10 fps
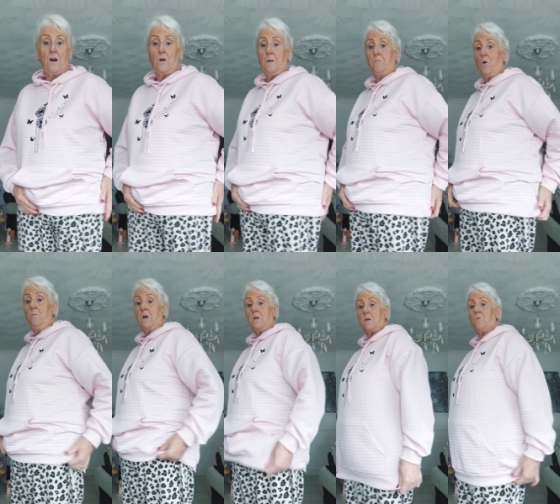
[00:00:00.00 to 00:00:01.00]
on the bump,
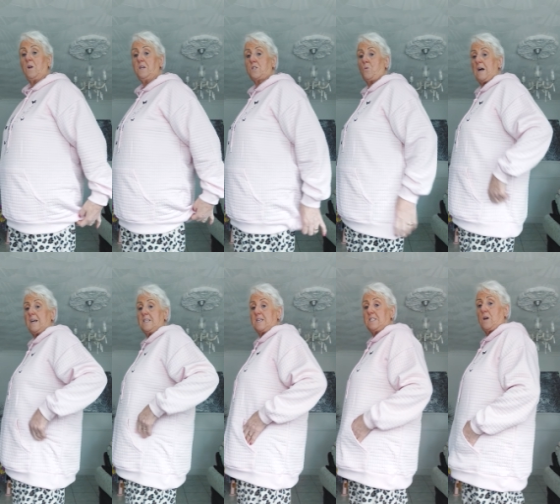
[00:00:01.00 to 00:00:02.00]
you want to
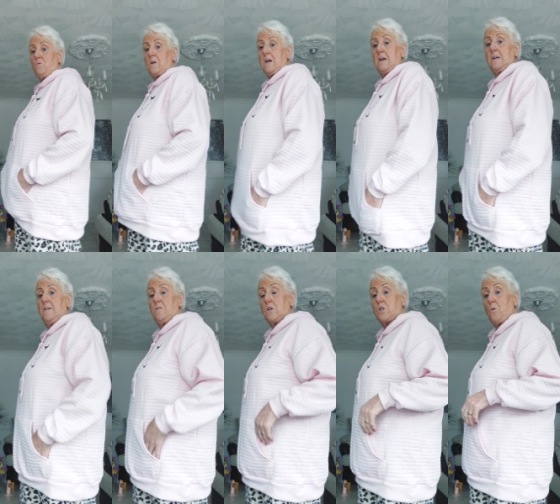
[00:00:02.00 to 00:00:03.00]
hide it, don't you?
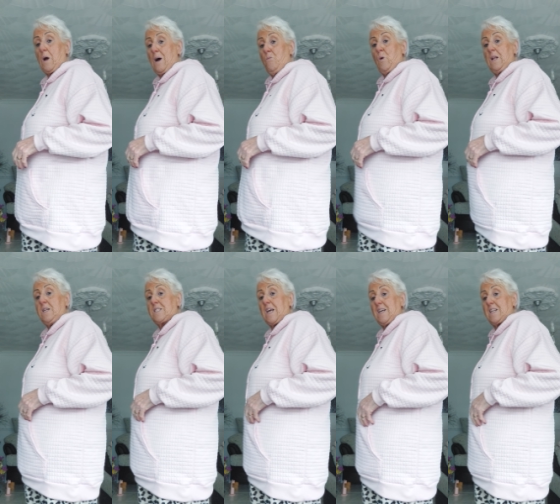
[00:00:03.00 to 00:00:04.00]
So I will
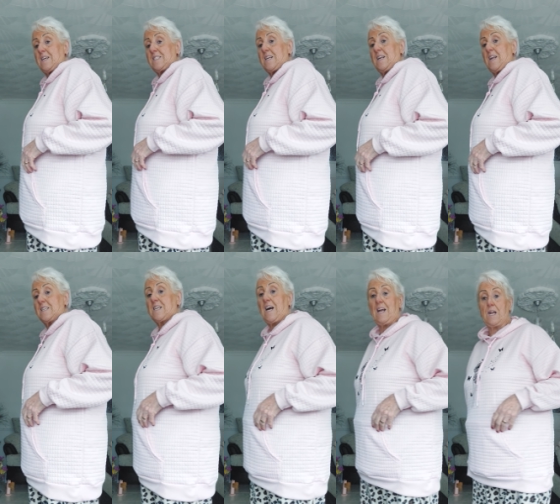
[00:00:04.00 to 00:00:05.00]
take this in a
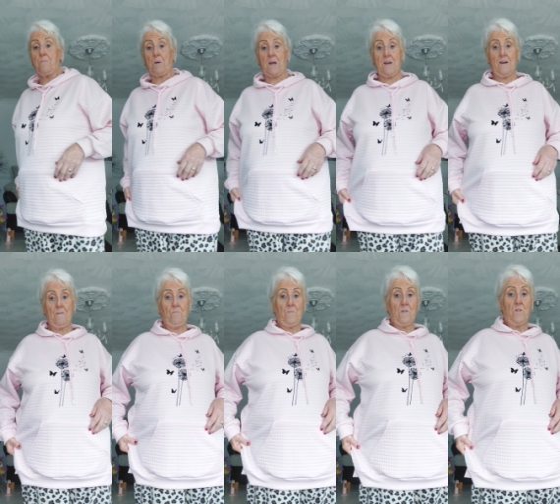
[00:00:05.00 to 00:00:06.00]
tiny bit,
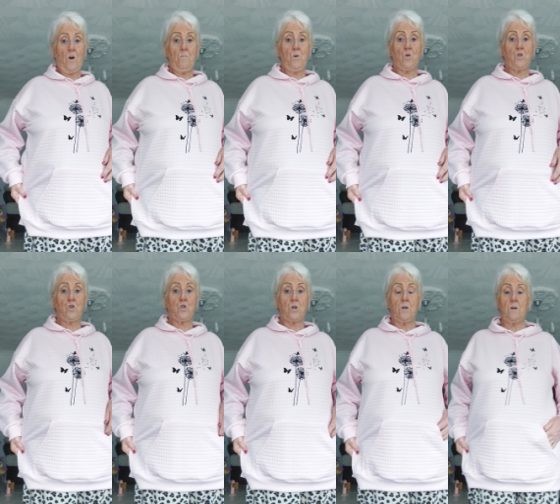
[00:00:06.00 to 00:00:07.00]
not
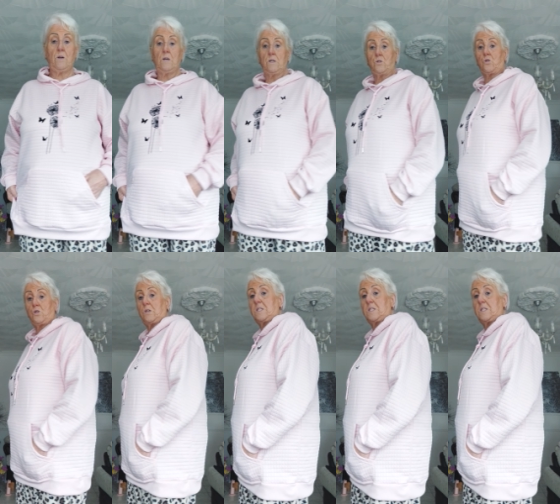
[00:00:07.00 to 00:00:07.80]
much just a